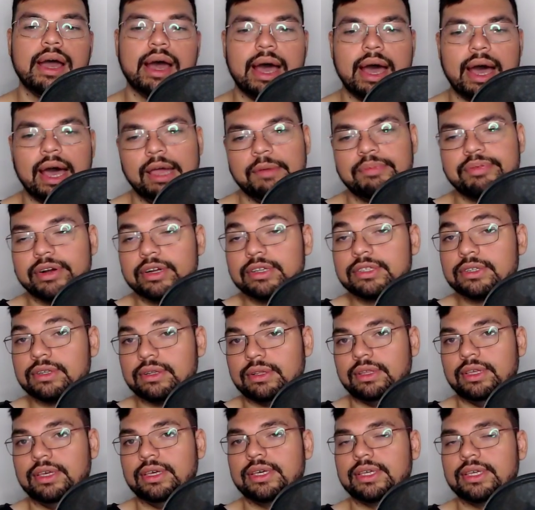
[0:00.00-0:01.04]
I
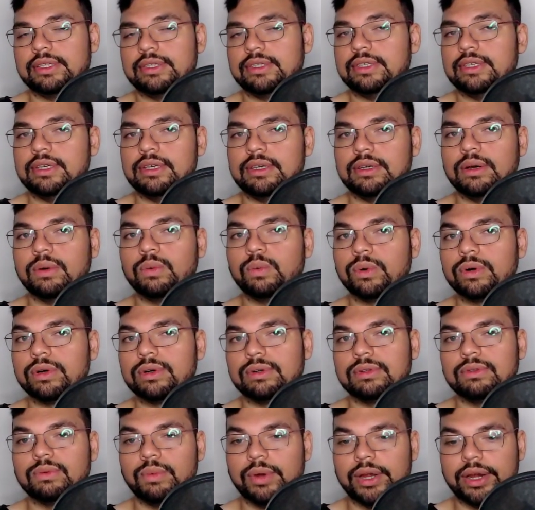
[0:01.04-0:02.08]
personally can see a
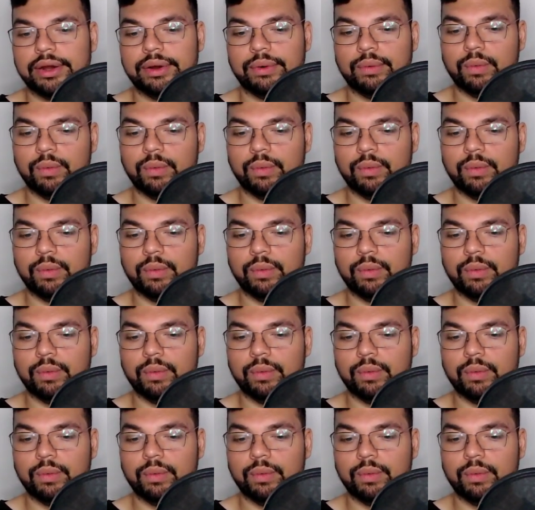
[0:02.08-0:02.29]
world where